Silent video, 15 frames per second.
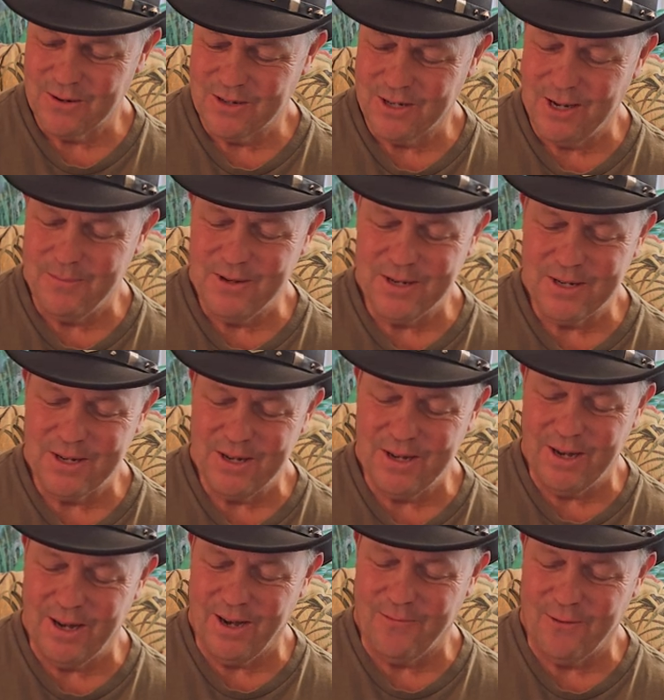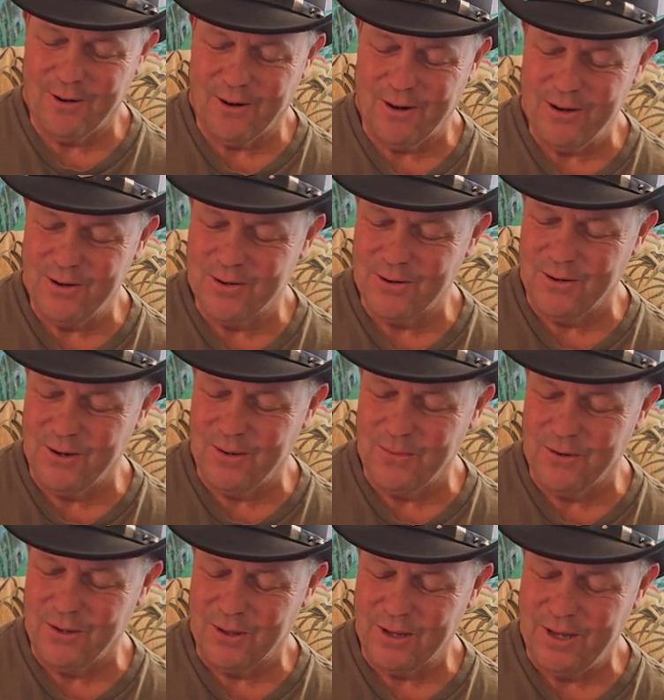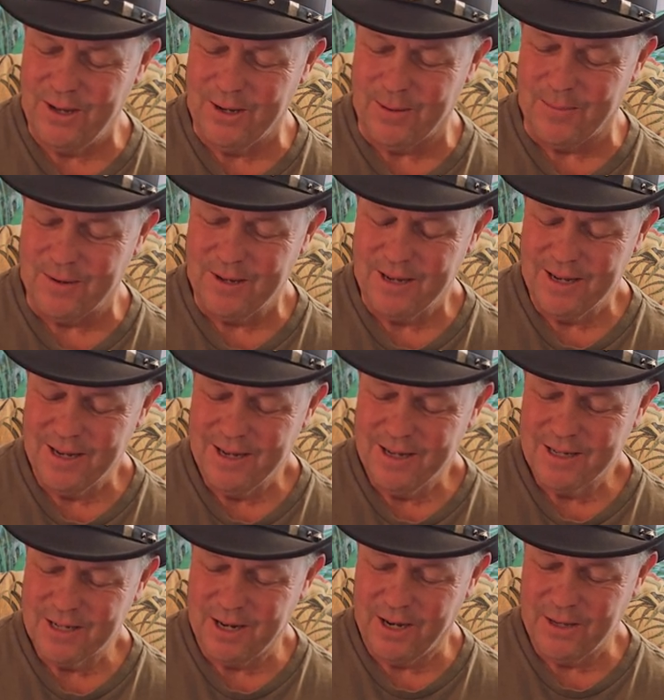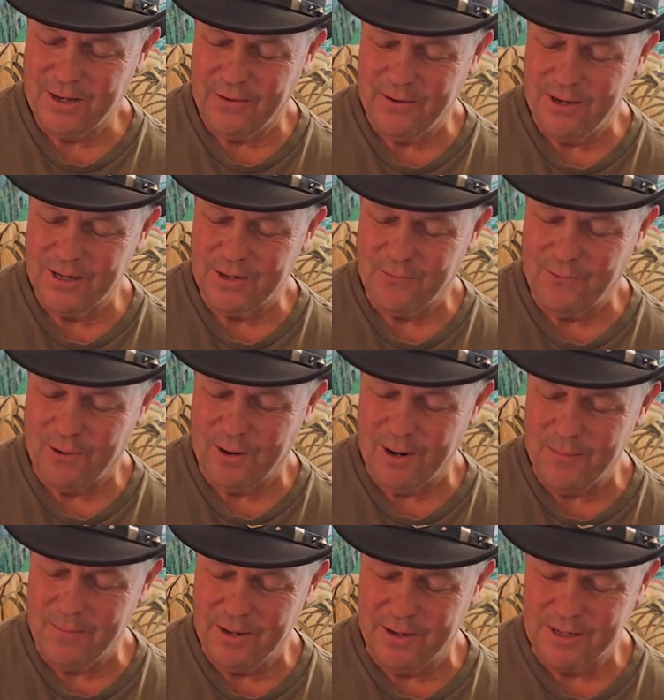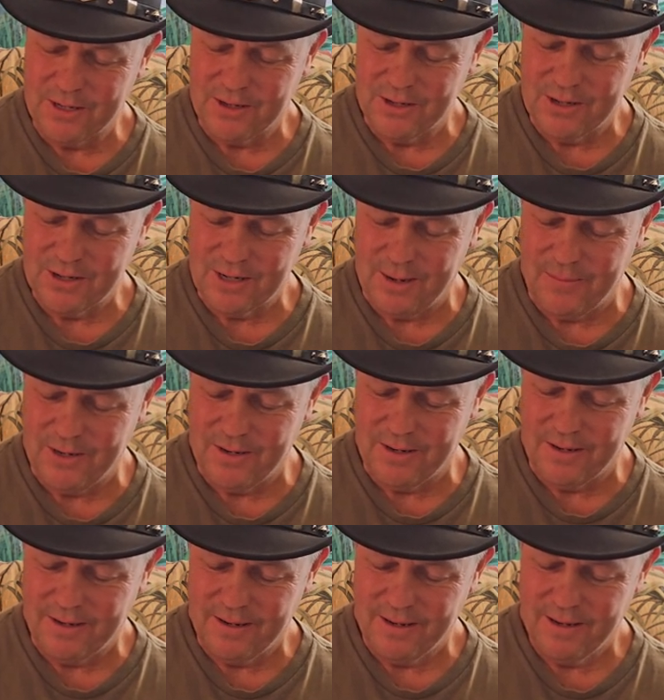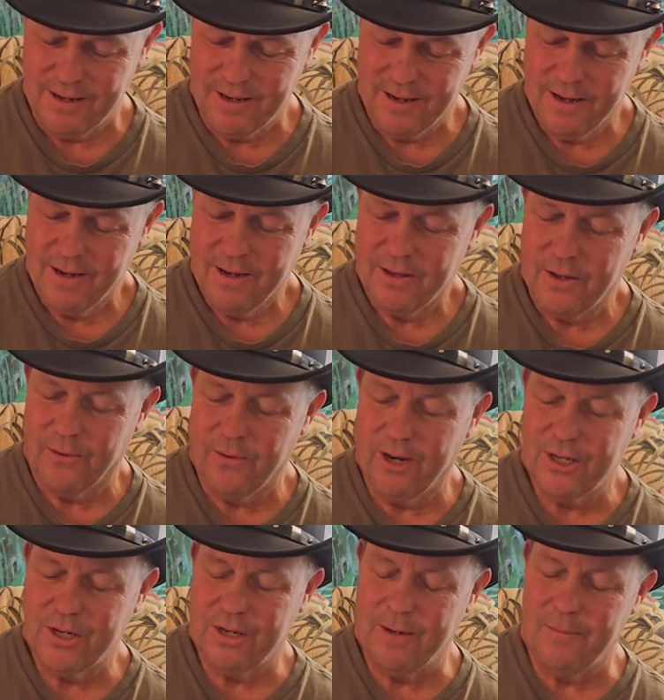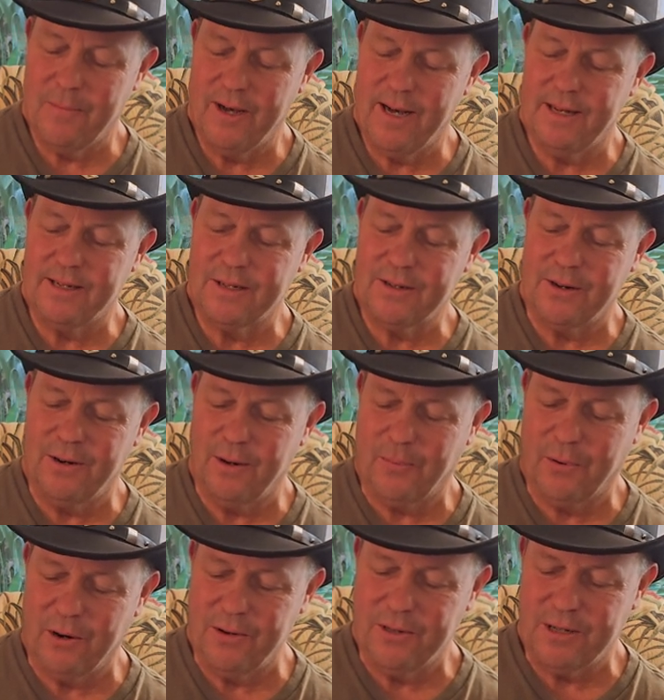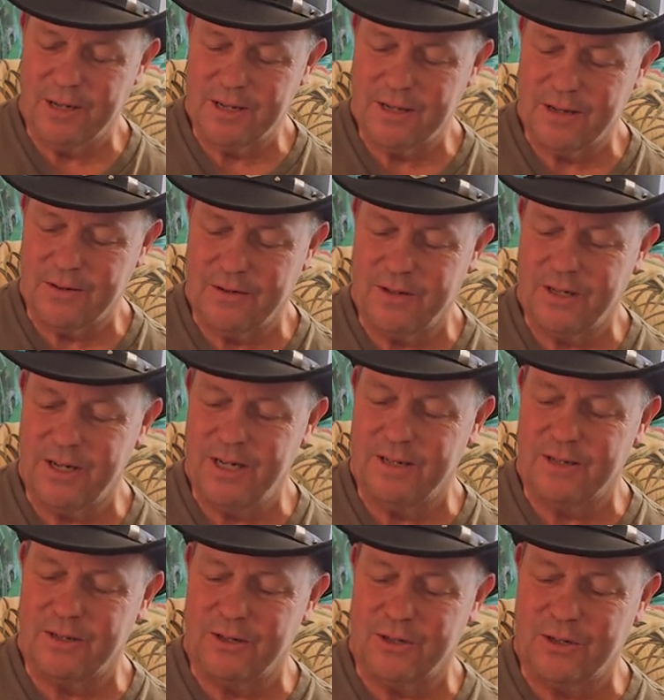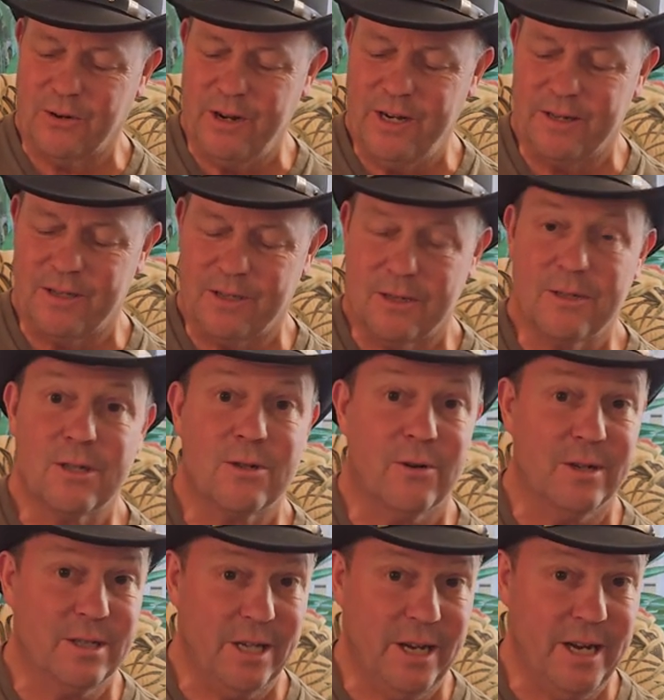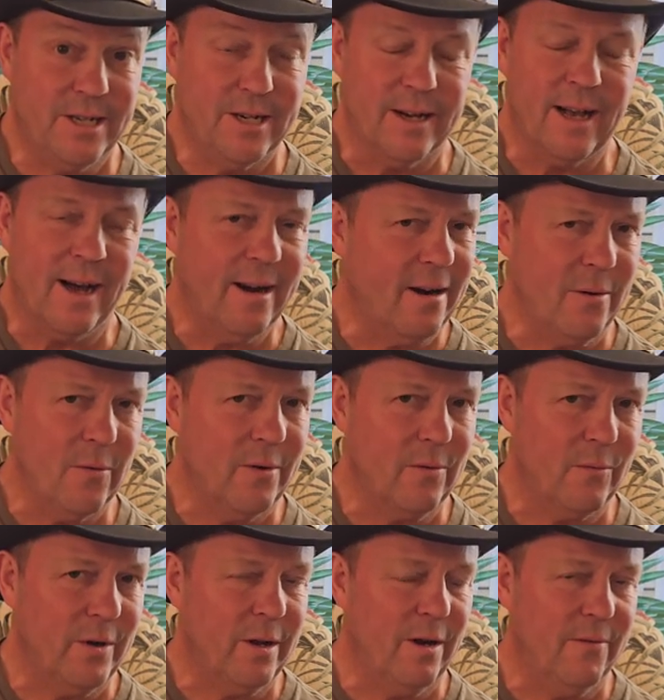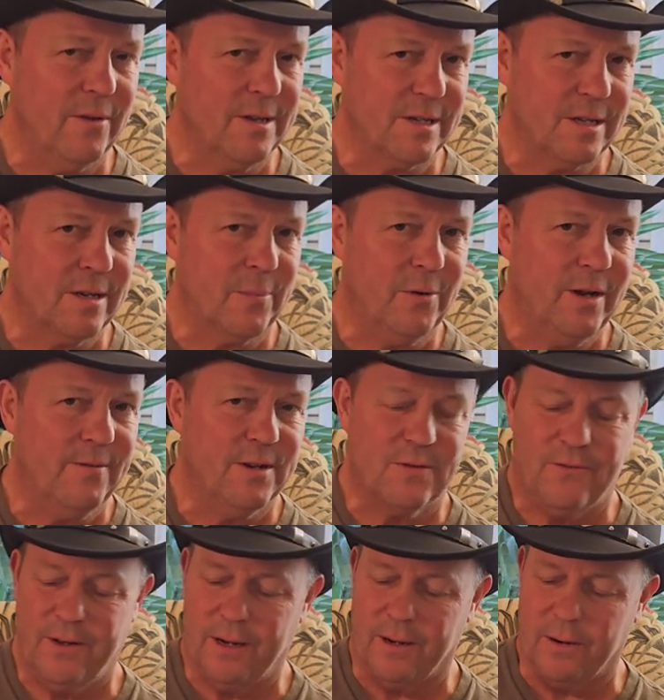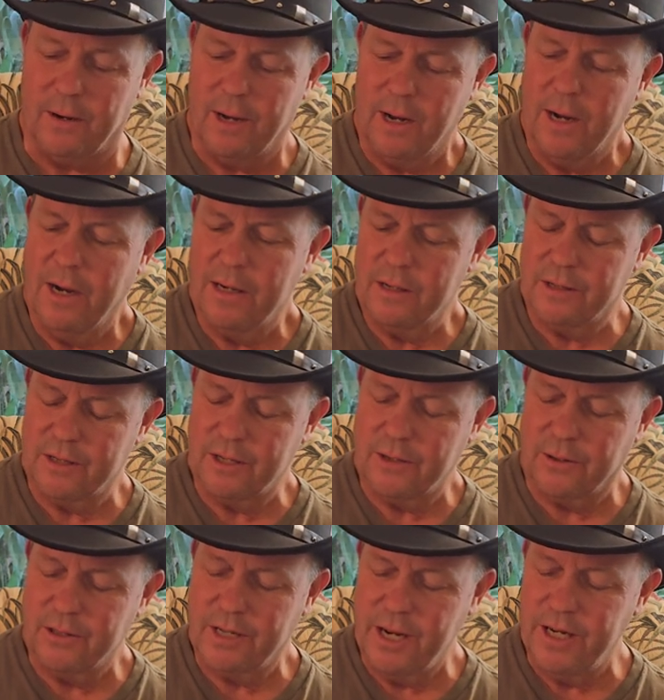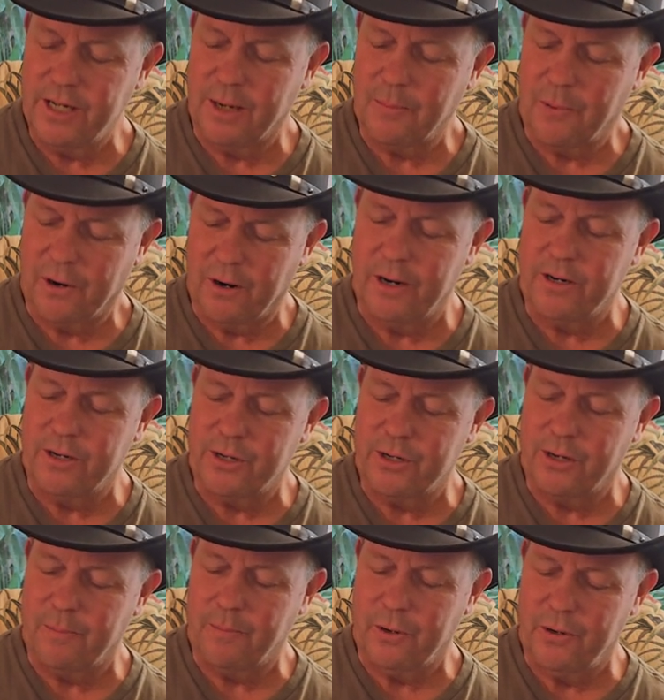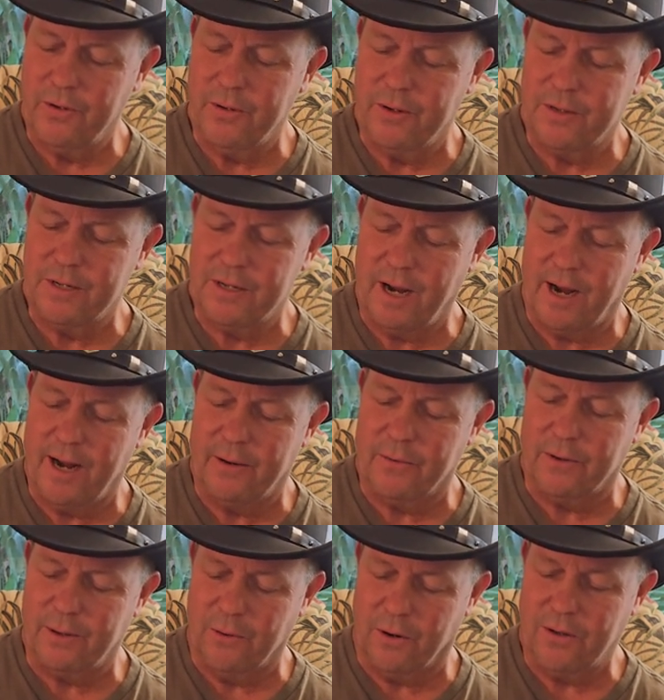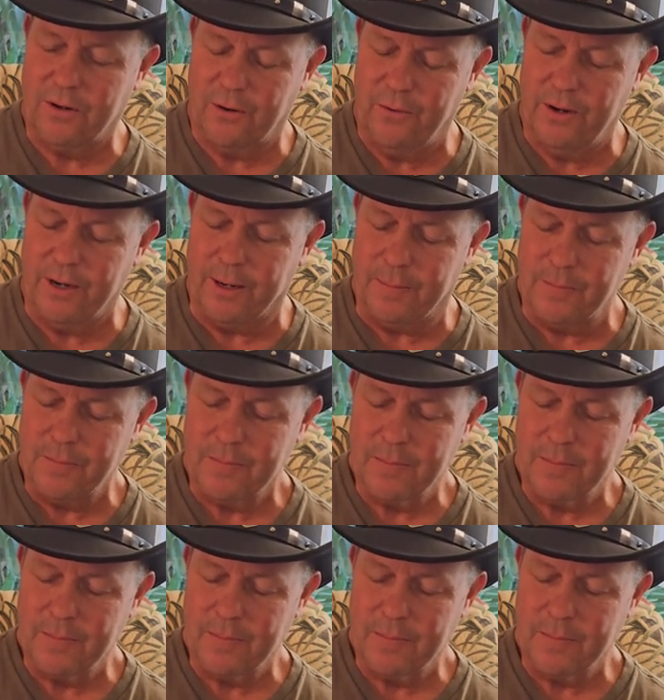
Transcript: W T F are you doing with Kim? South Korea's foreign minister summoned the Russian ambassador to protest the strategic, I already went over this in the previous video, the strategic partnership Putin signed with North Korea.